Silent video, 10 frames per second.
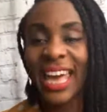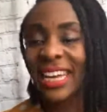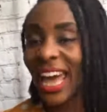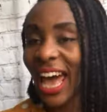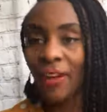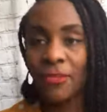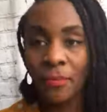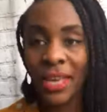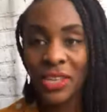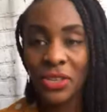An
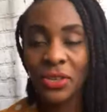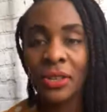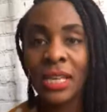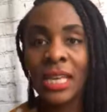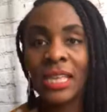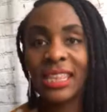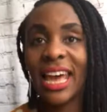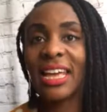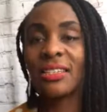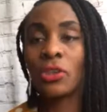affirmation
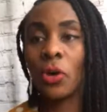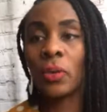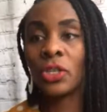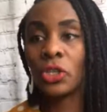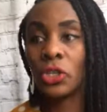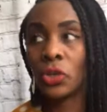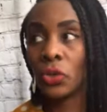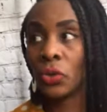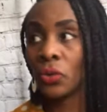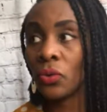that's going
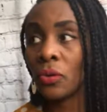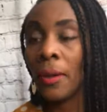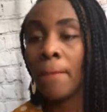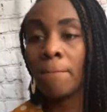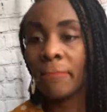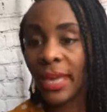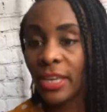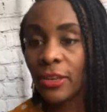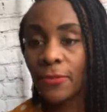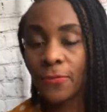to
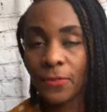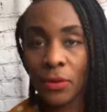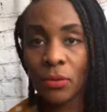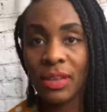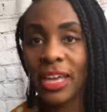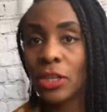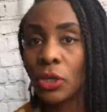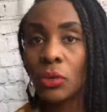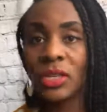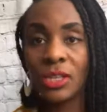make you feel like
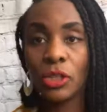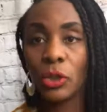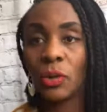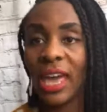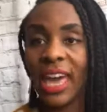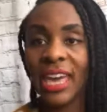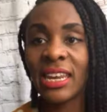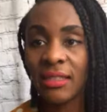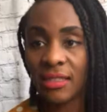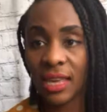you can do
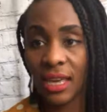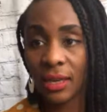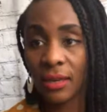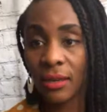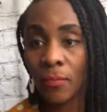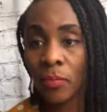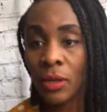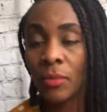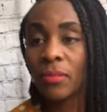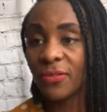anything.
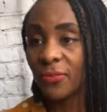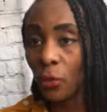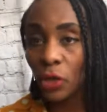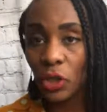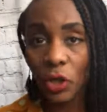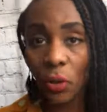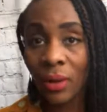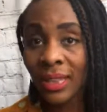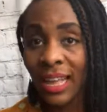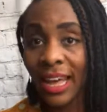Before you
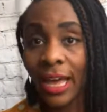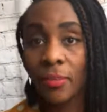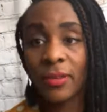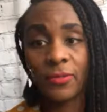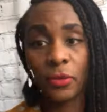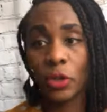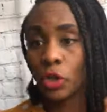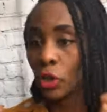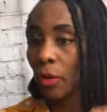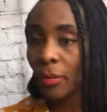go online, before you
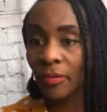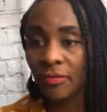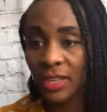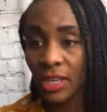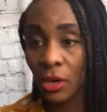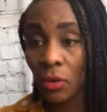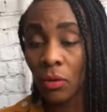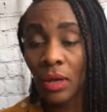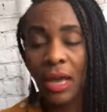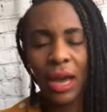show up on
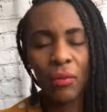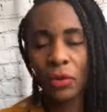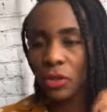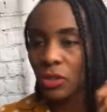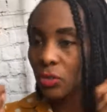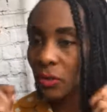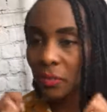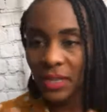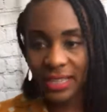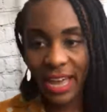video, I want you to
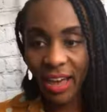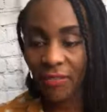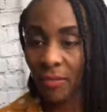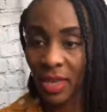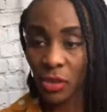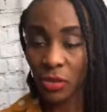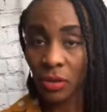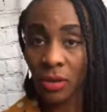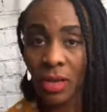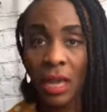repeat the
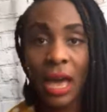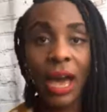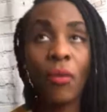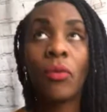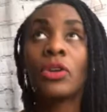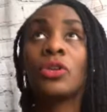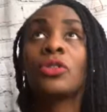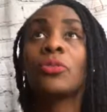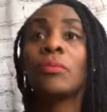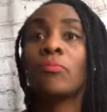affirmation. I want you
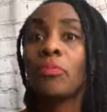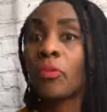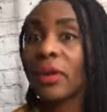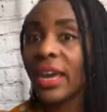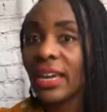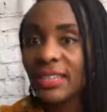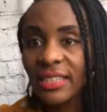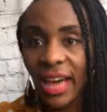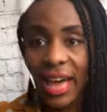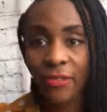to embrace
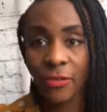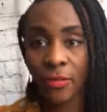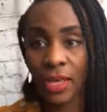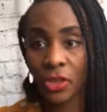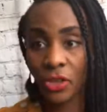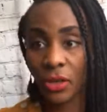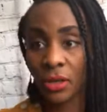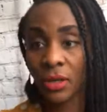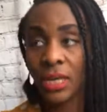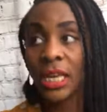the
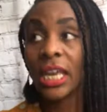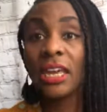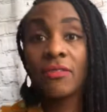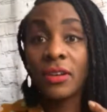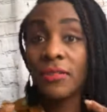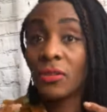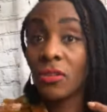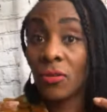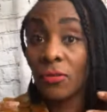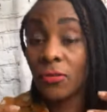affirmation. Even if you
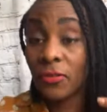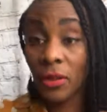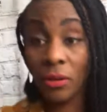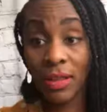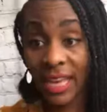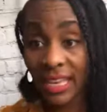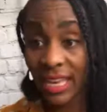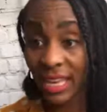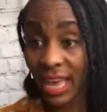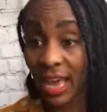don't feel like
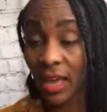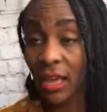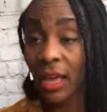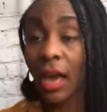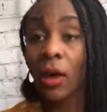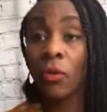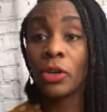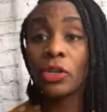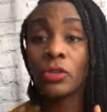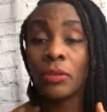it yet, I
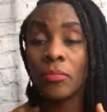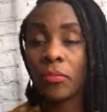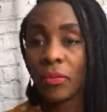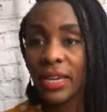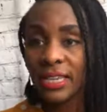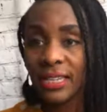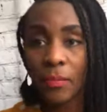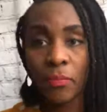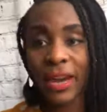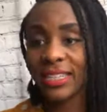want you to embrace
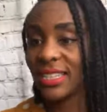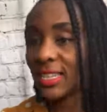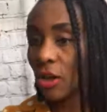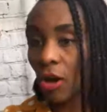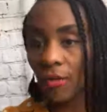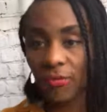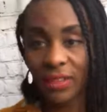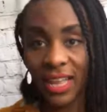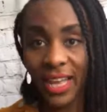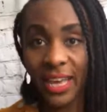it, practice it
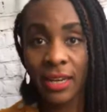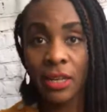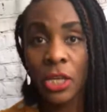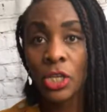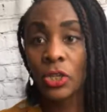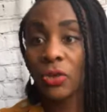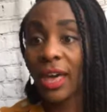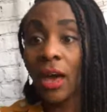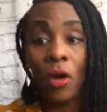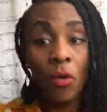offline, so
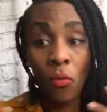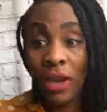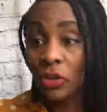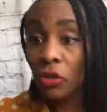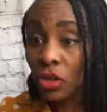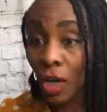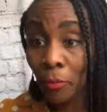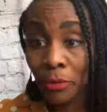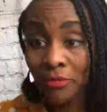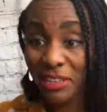that when you
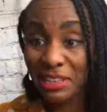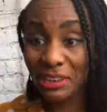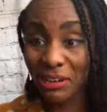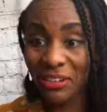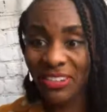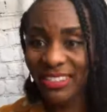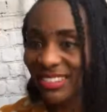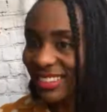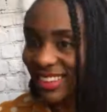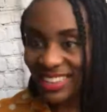come on video,
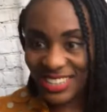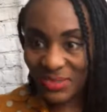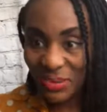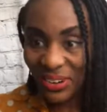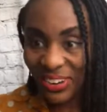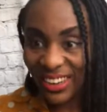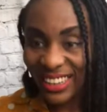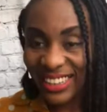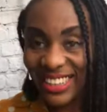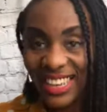guess
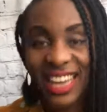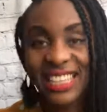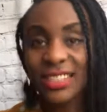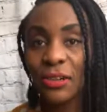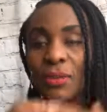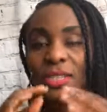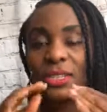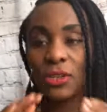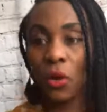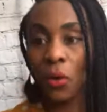what? It's going to be
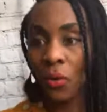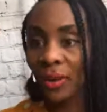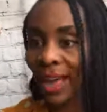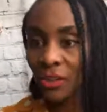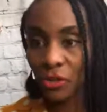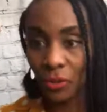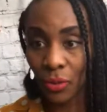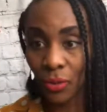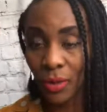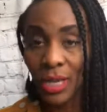so
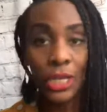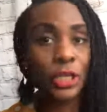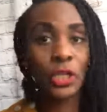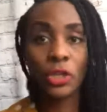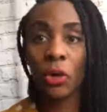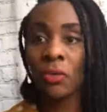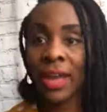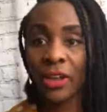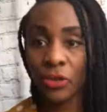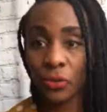natural, so
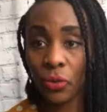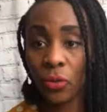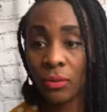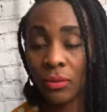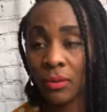natural.